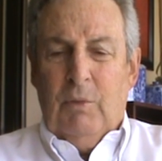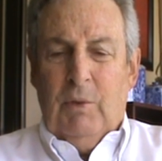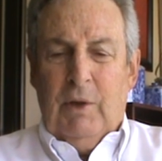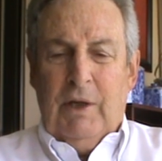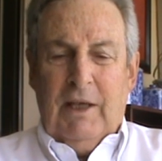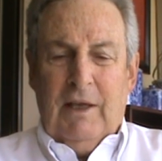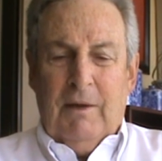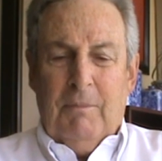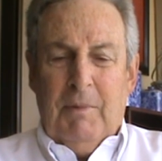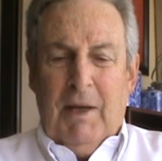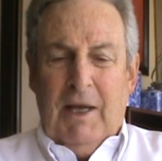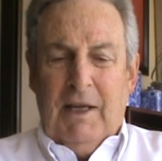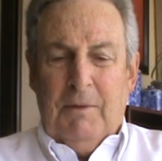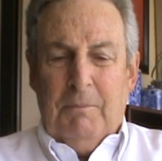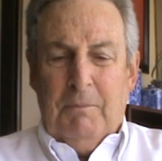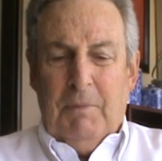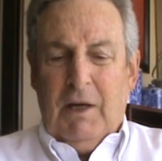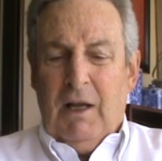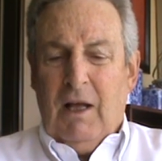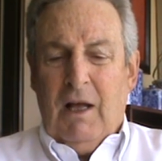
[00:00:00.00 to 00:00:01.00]
winning a
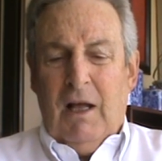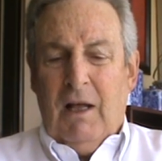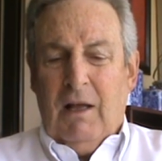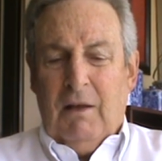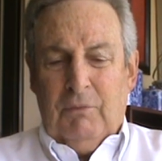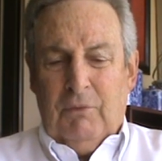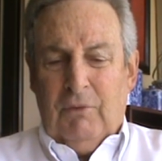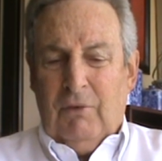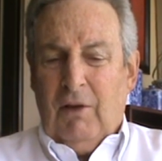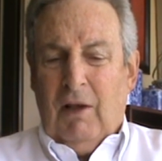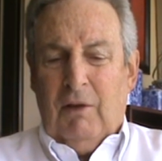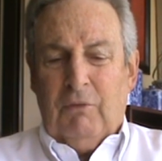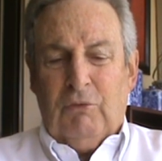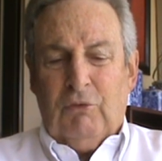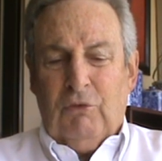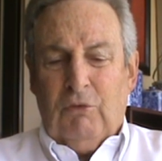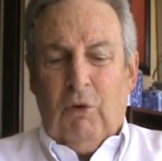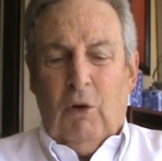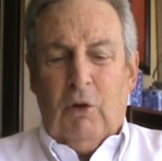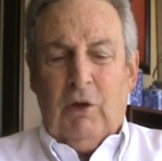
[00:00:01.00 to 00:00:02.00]
maiden, but I'm
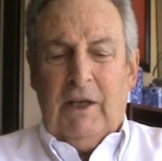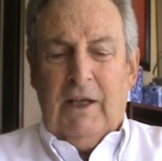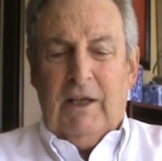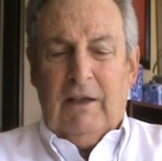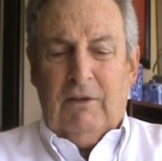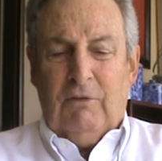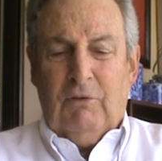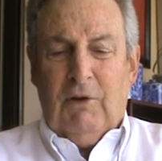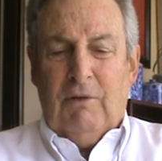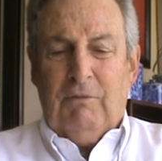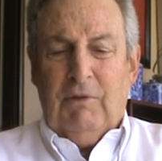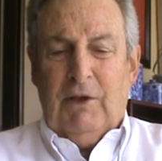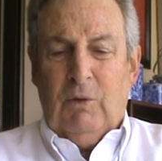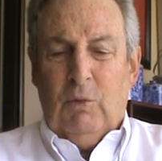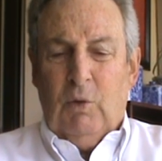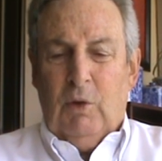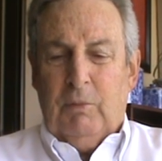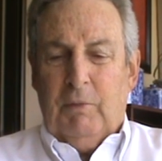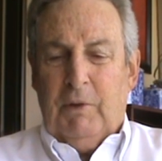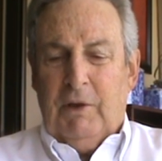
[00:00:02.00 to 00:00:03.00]
strongly in Travelling
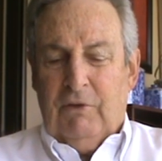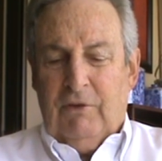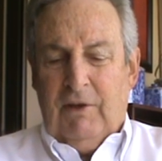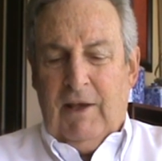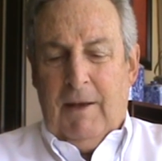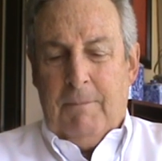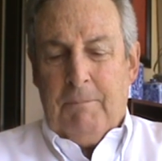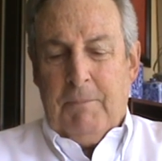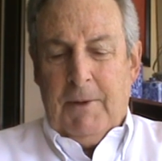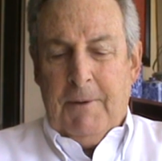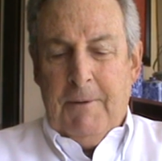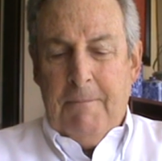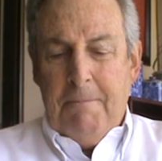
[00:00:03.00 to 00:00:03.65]
Wilbury's camp.